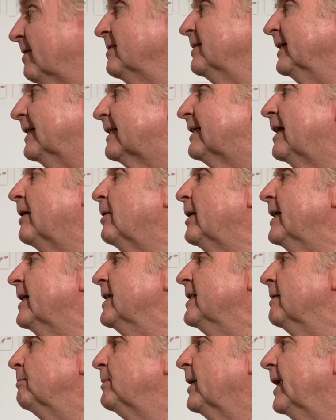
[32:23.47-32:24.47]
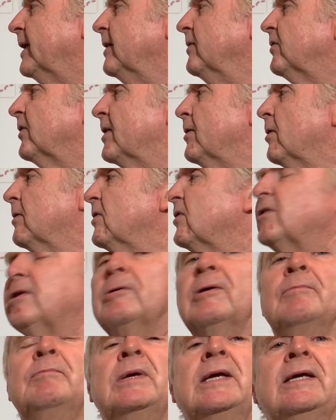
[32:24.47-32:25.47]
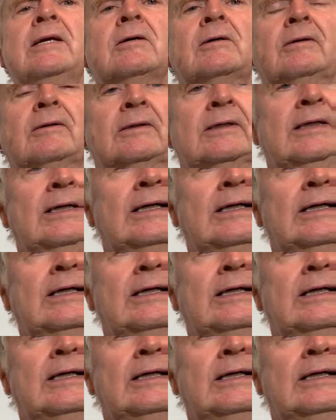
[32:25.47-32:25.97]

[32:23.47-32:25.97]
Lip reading: declaring independence. Notice their appeal